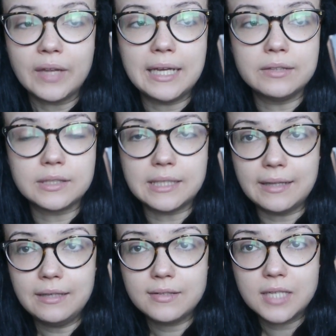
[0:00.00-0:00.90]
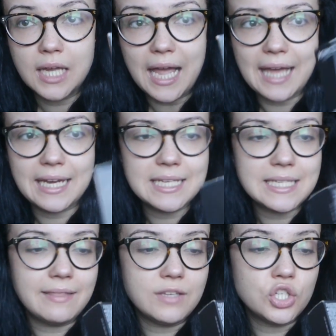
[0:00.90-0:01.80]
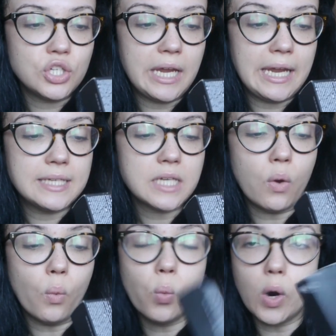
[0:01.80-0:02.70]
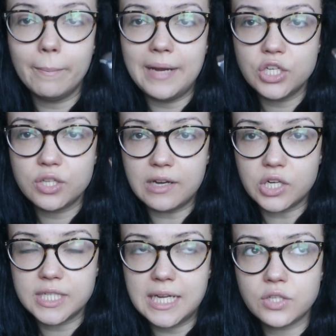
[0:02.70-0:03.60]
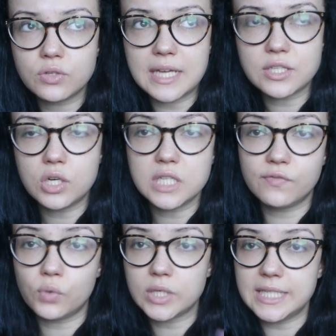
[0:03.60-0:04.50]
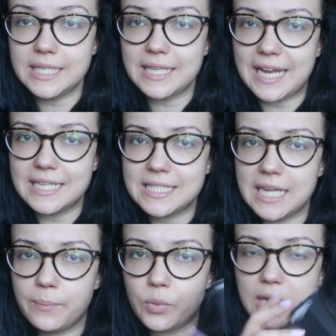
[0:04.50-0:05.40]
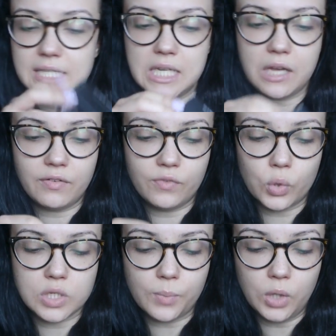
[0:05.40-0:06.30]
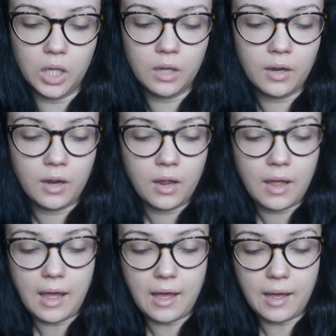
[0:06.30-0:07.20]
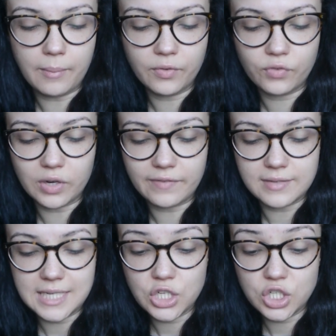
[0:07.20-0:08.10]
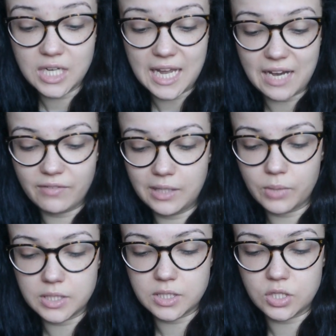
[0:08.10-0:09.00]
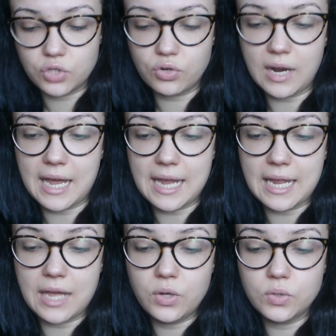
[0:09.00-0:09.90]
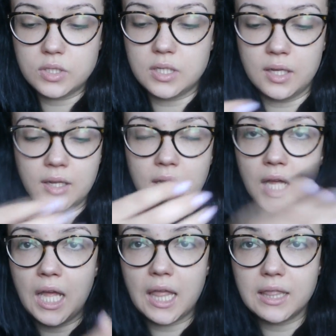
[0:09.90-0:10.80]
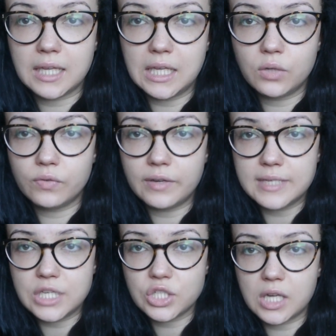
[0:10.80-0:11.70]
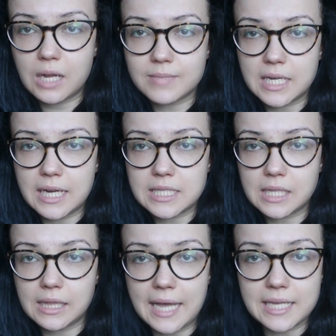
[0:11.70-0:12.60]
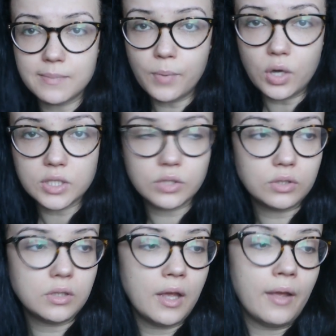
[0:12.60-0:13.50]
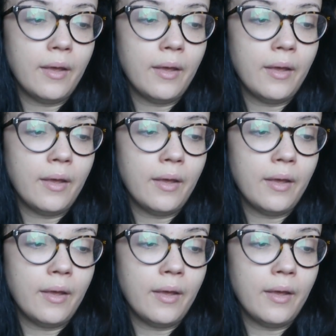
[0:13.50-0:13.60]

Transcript: It looks like this, and it is in the shade Warm Beige 30. So this cost $14.90, pretty affordable for a foundation, and I really wanted to try out the Kiko foundation. It comes in a nice glass bottle.